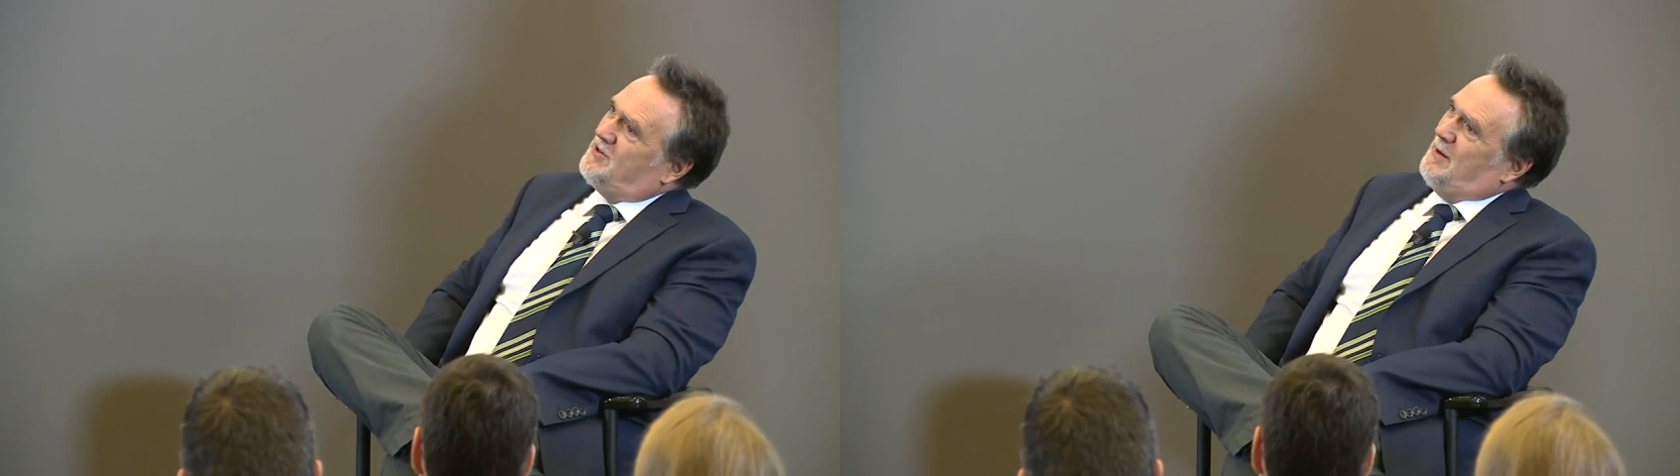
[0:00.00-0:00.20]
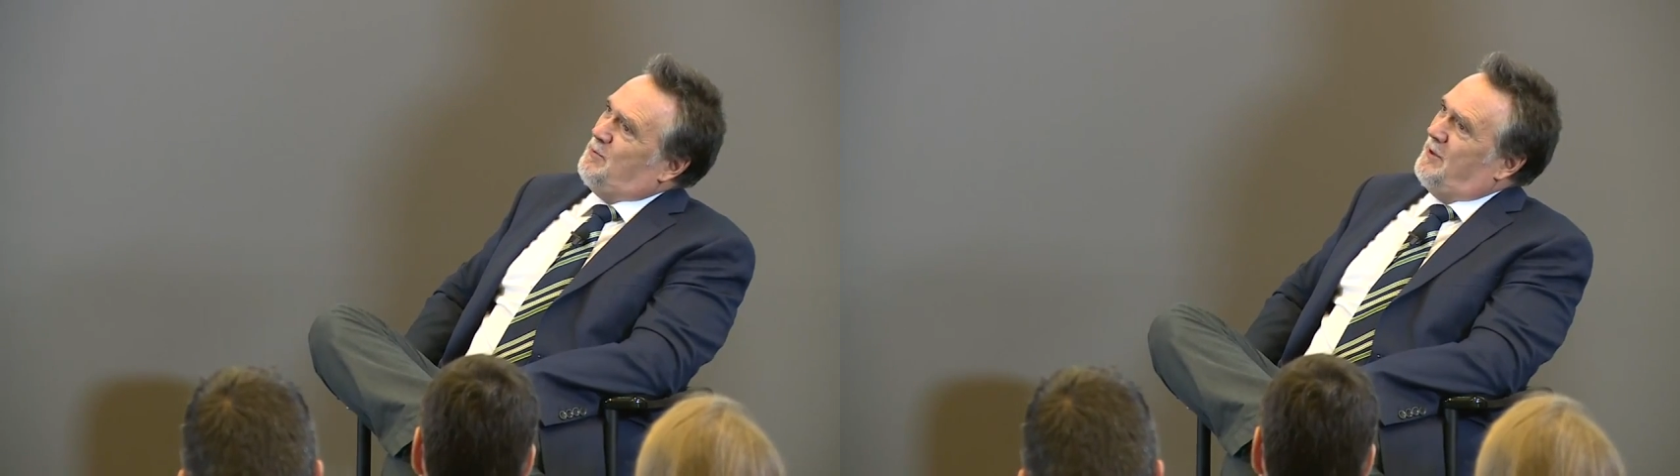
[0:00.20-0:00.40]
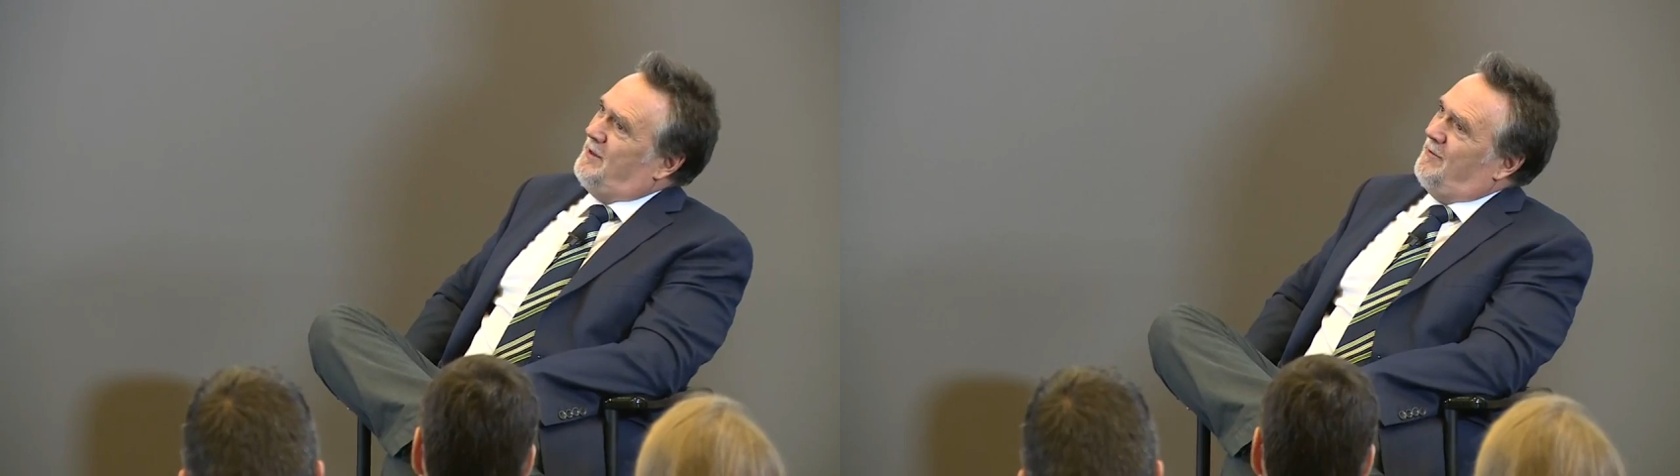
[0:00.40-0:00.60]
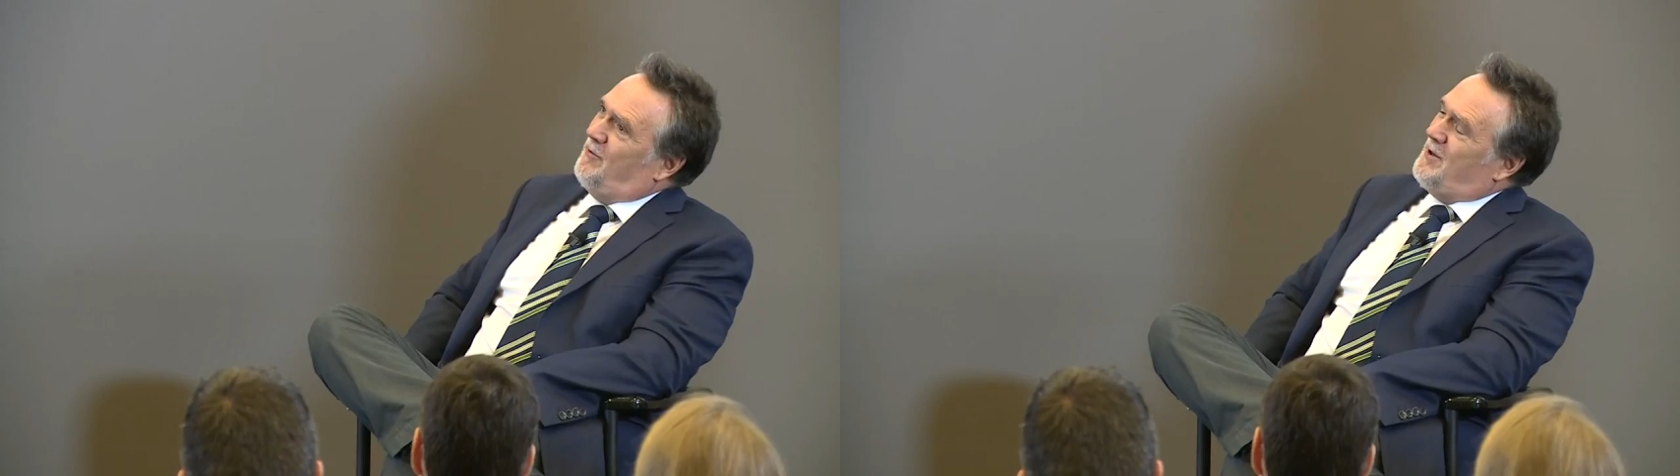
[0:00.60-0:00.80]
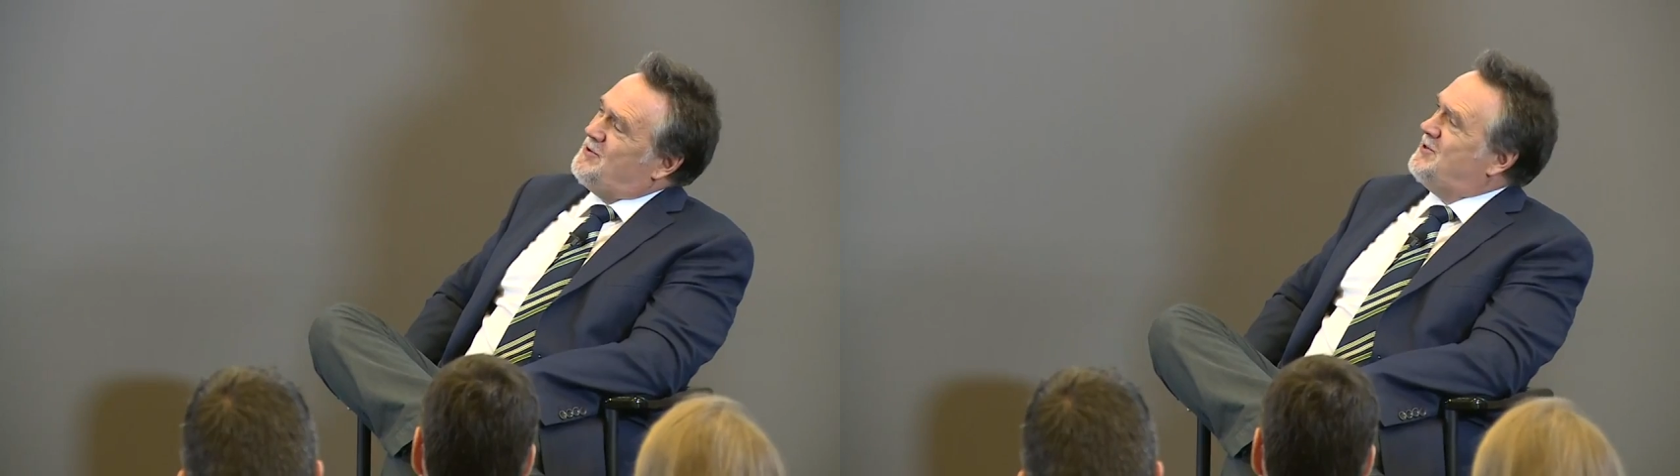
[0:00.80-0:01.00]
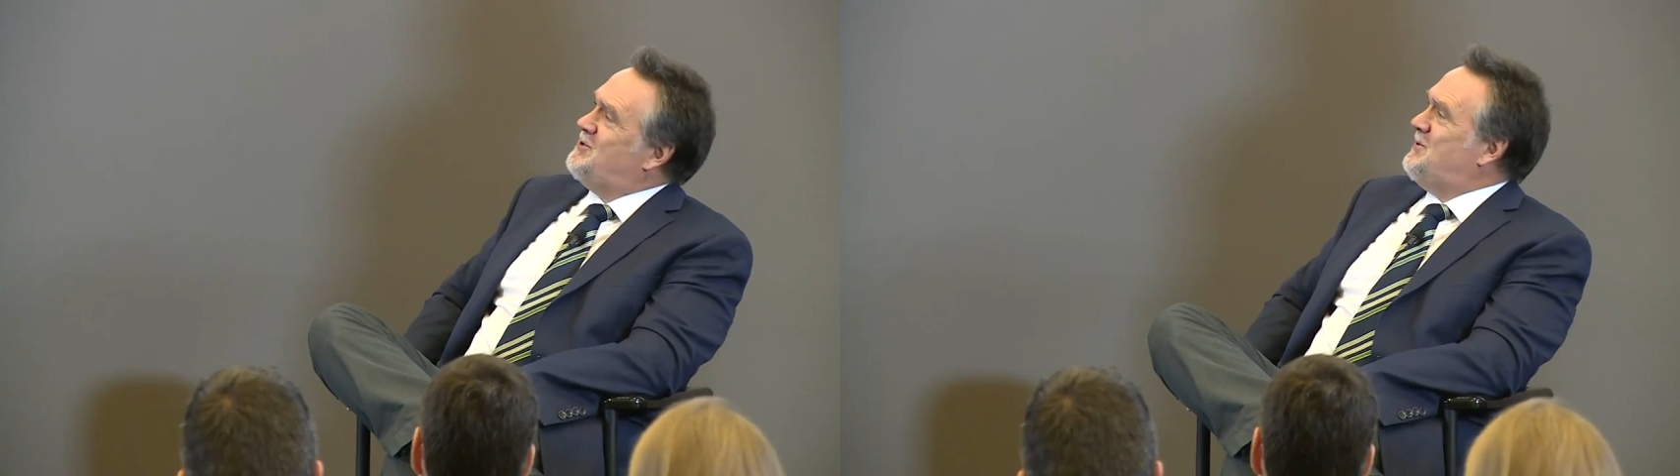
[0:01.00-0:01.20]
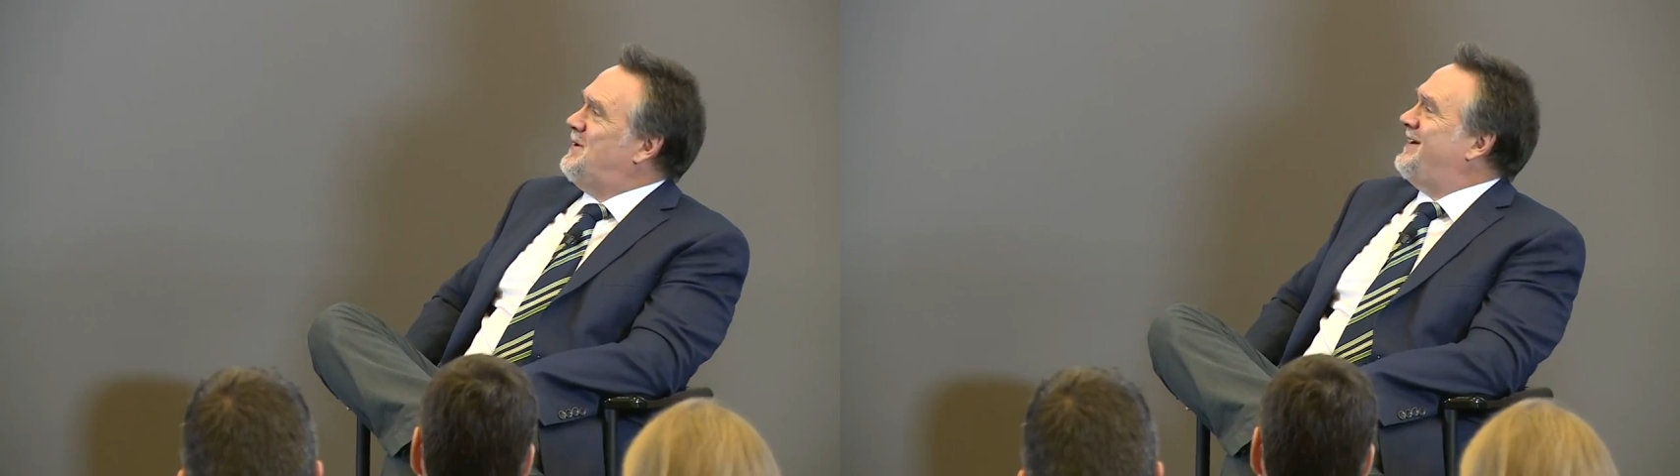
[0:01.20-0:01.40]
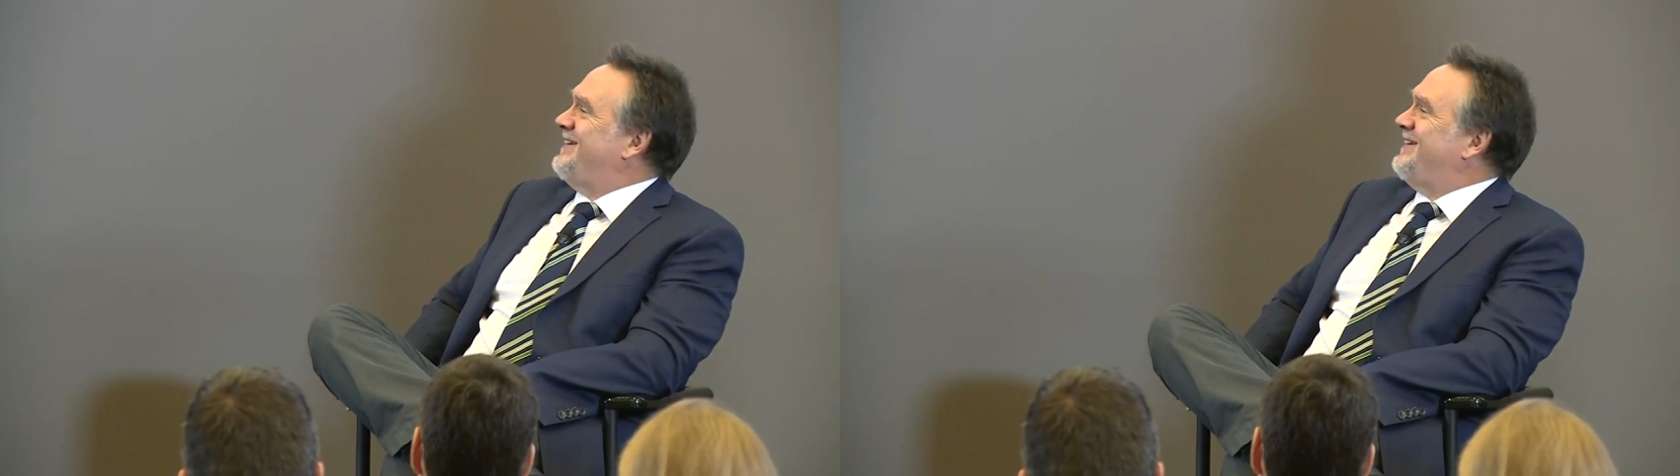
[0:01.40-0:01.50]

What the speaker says: sceptical of those as you are.